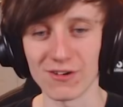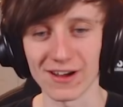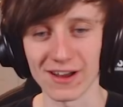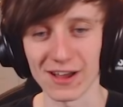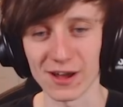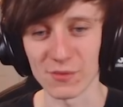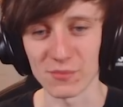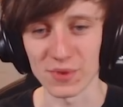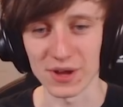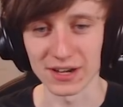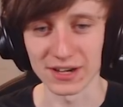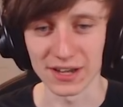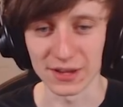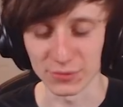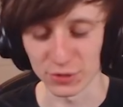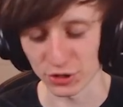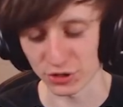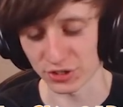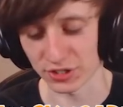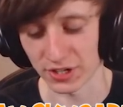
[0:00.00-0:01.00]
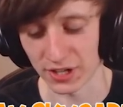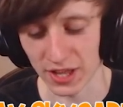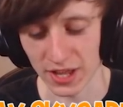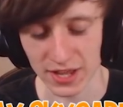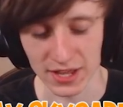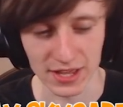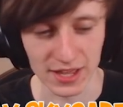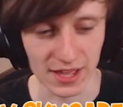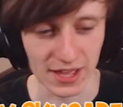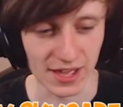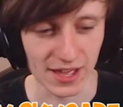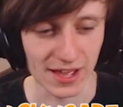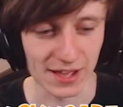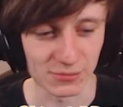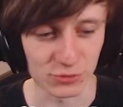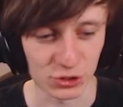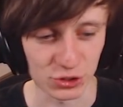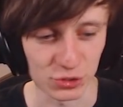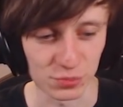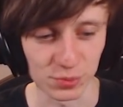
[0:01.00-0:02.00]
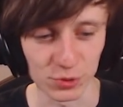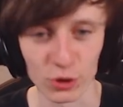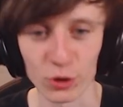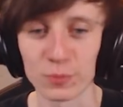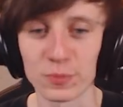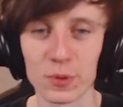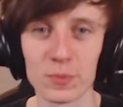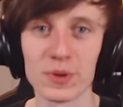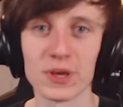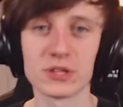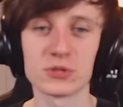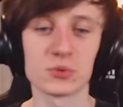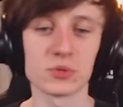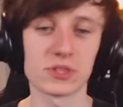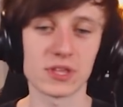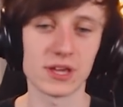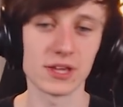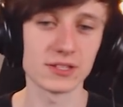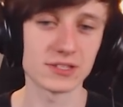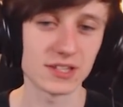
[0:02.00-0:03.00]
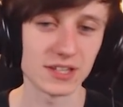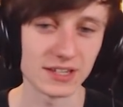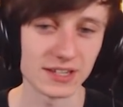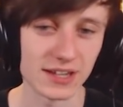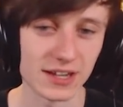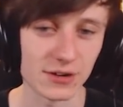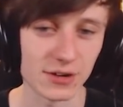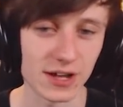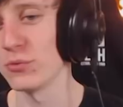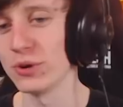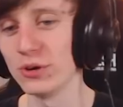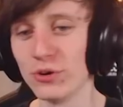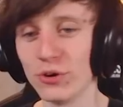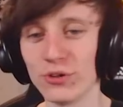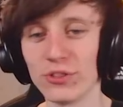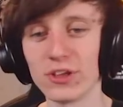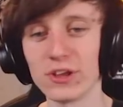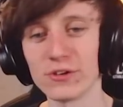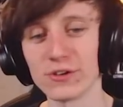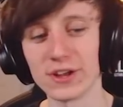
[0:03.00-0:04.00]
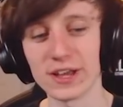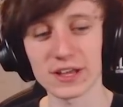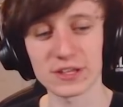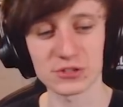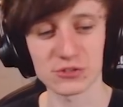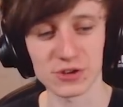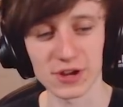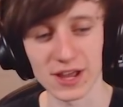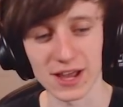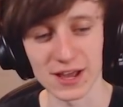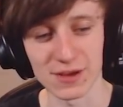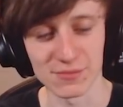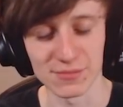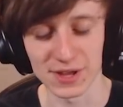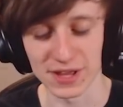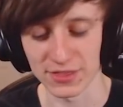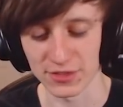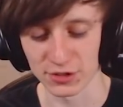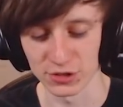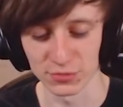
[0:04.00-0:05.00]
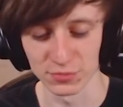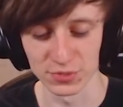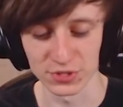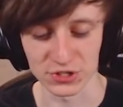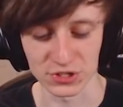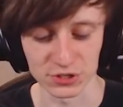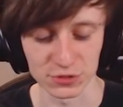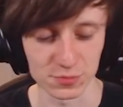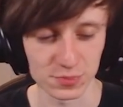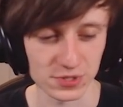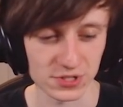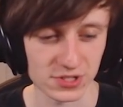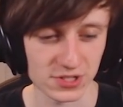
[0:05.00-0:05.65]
All right, Ant-Man, I'm not going to lie. Uh, I'm going to blow up your base with TNT now. We know that you're an X-Ray, Ant-Man. The number's up.